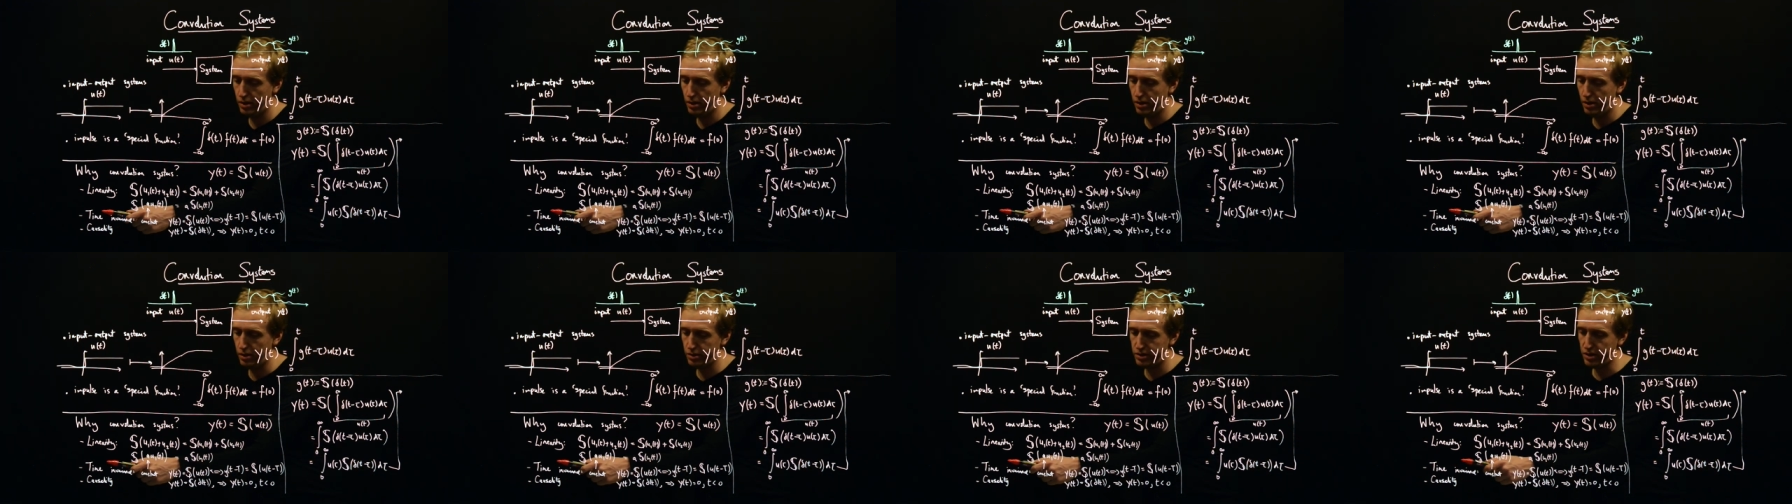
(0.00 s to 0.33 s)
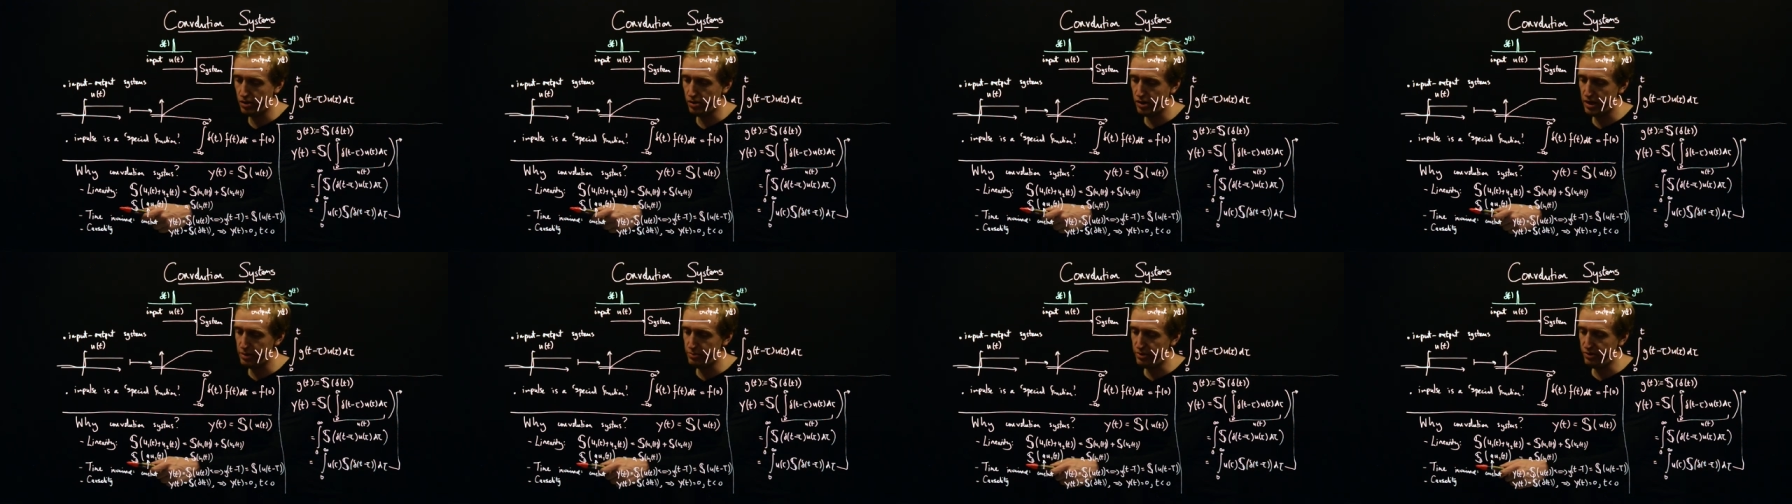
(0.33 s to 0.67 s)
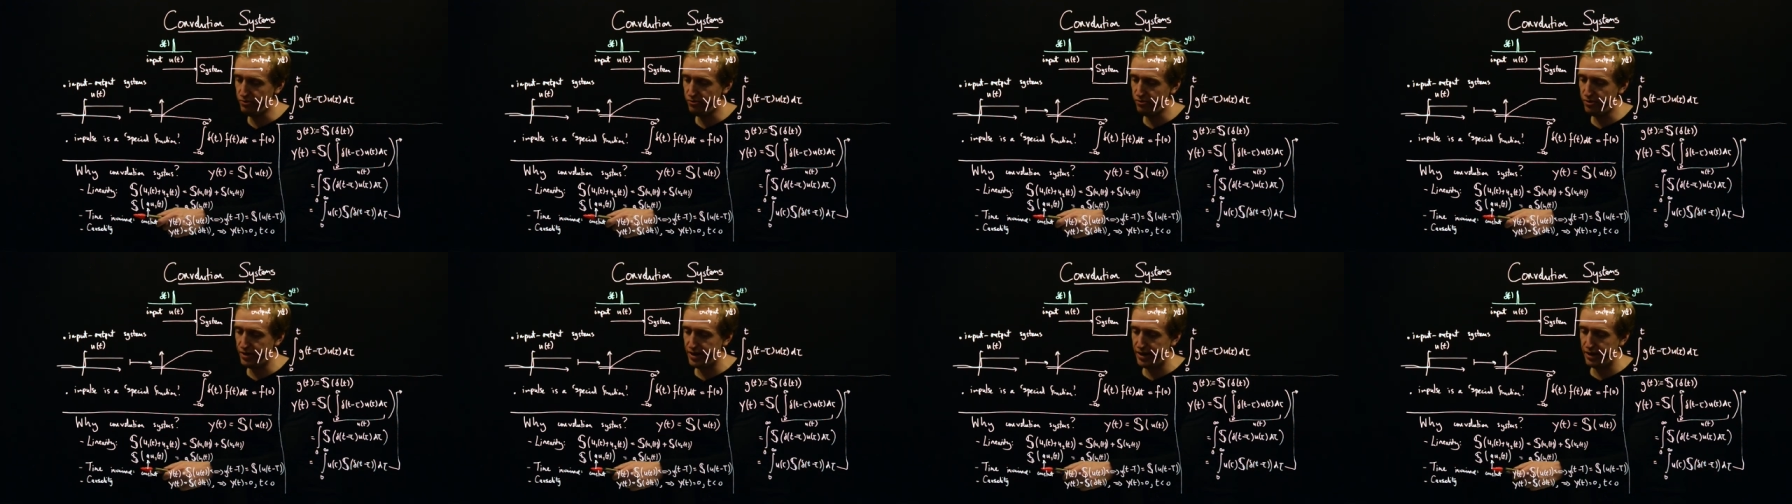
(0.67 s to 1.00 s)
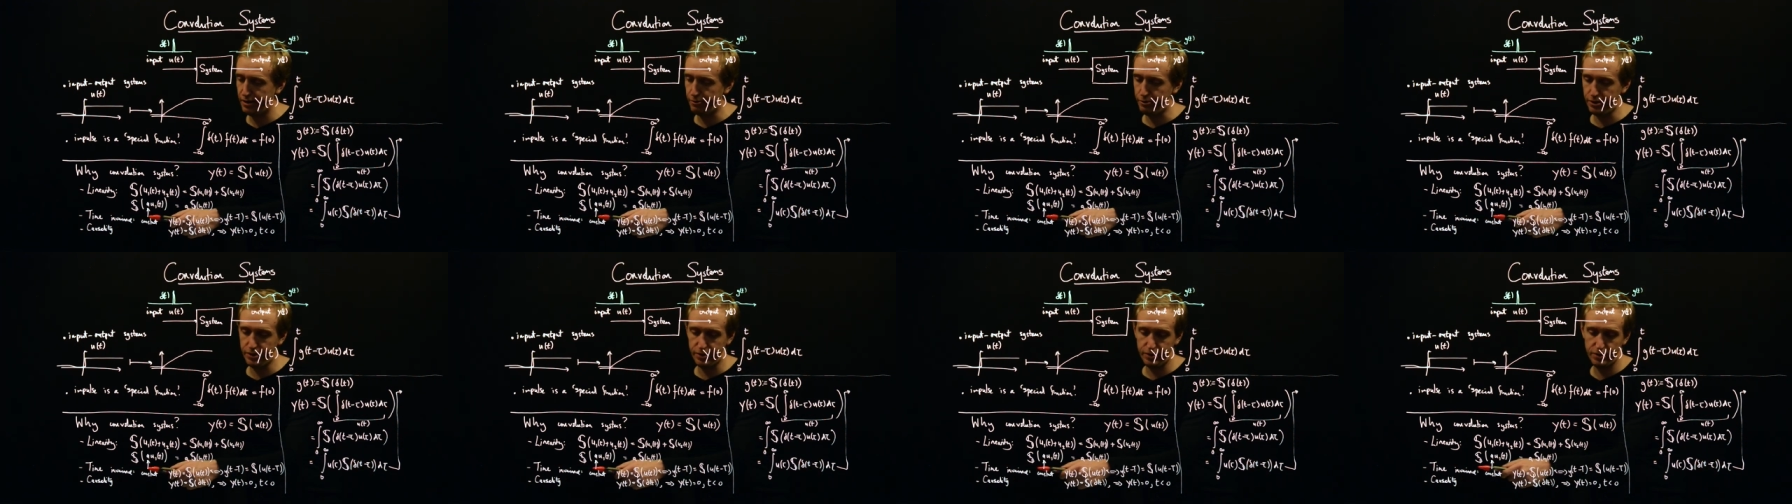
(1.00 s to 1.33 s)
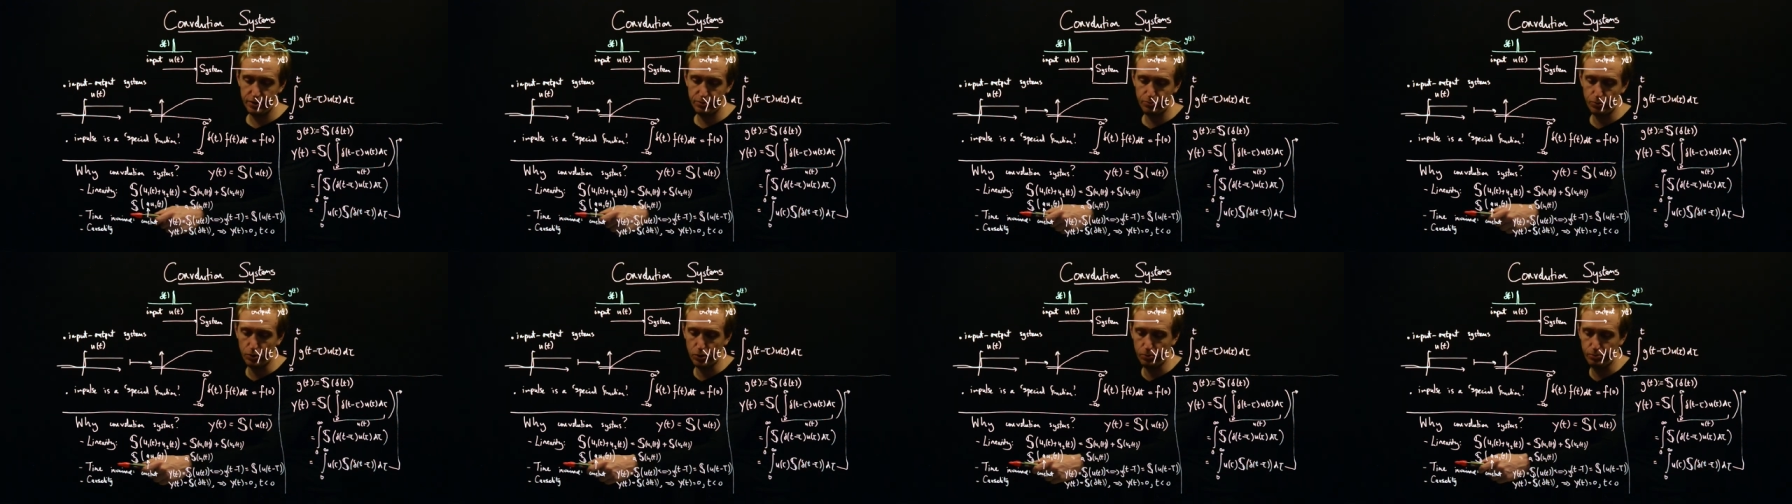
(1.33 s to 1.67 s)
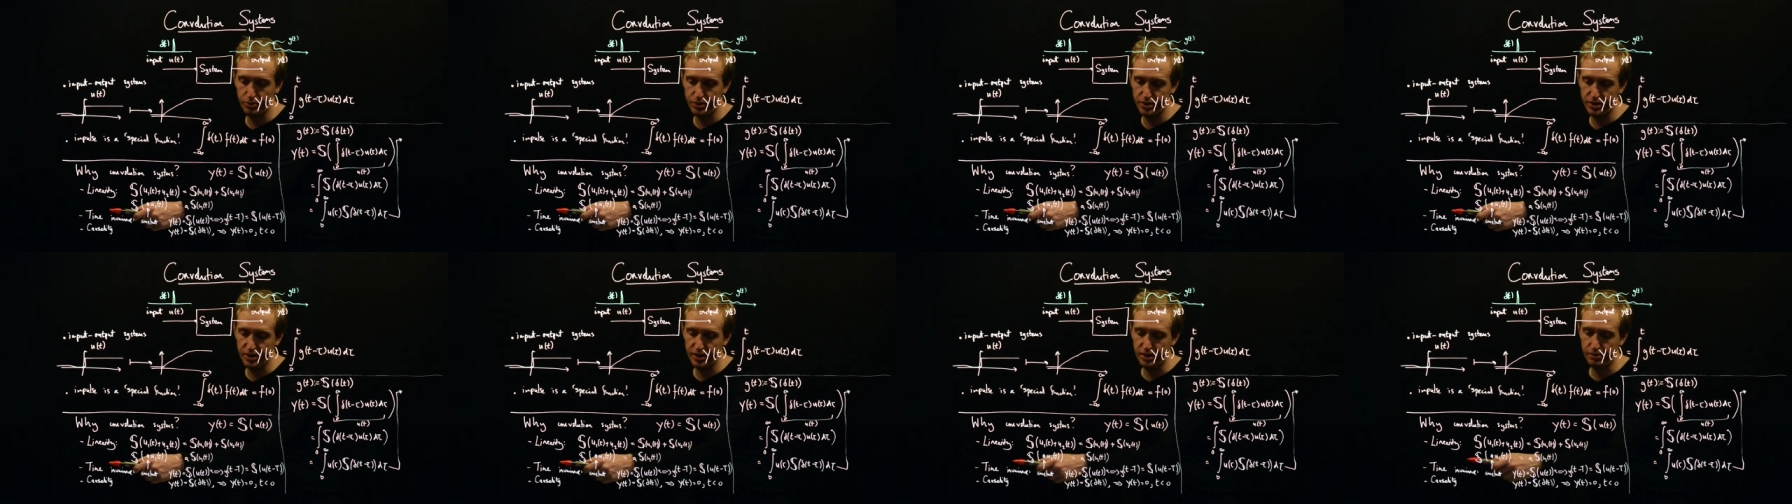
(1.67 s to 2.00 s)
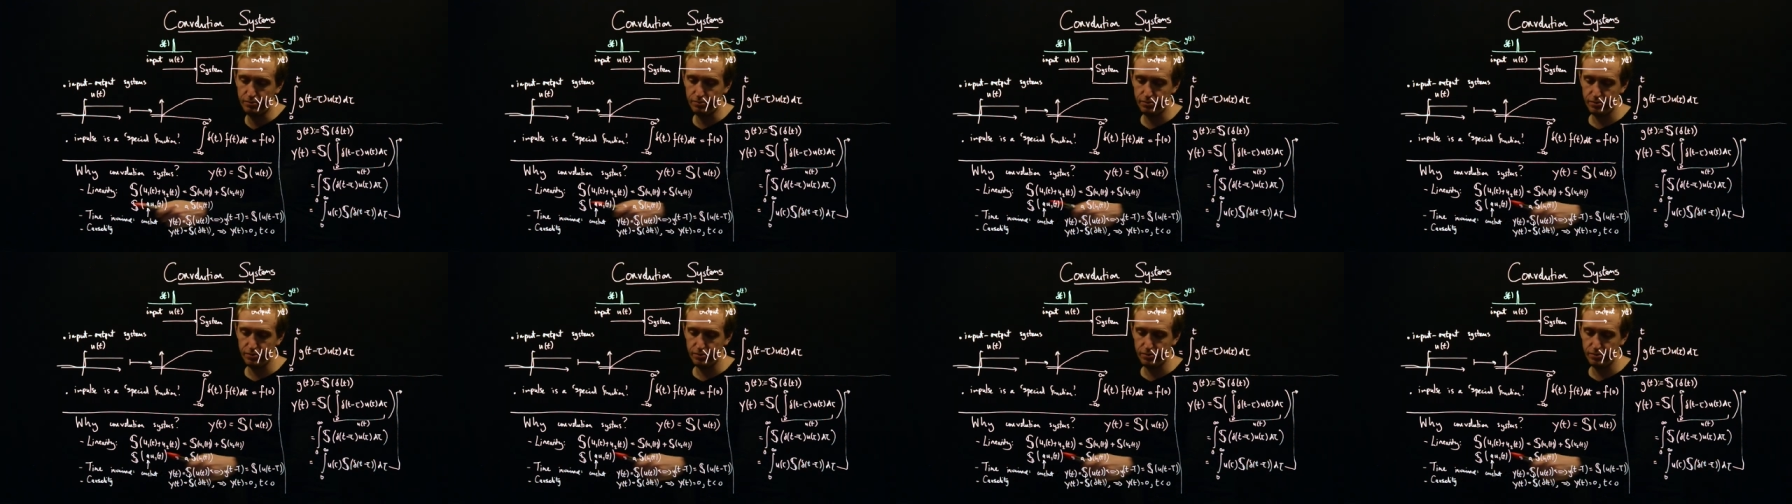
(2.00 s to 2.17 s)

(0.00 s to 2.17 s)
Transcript: our time invariance property.